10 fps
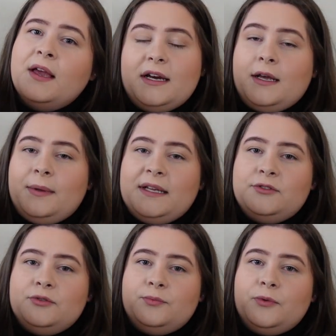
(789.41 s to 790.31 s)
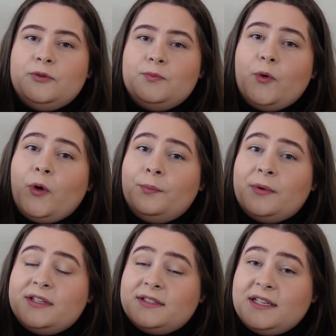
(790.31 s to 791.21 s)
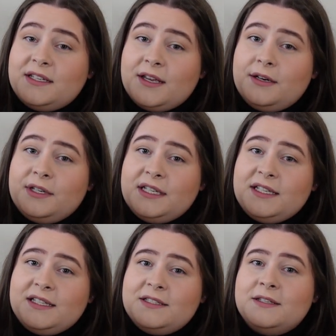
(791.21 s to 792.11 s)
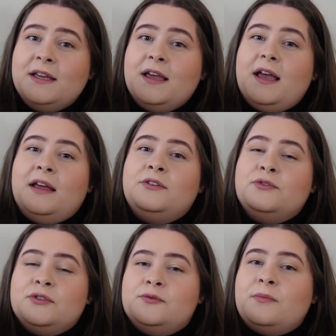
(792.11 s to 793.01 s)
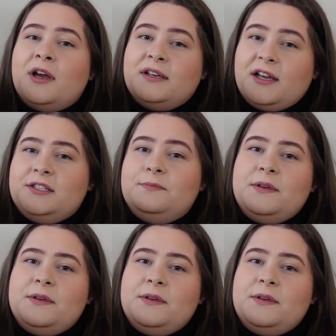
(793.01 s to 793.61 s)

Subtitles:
and I plan to put all my skincare in it and use my nice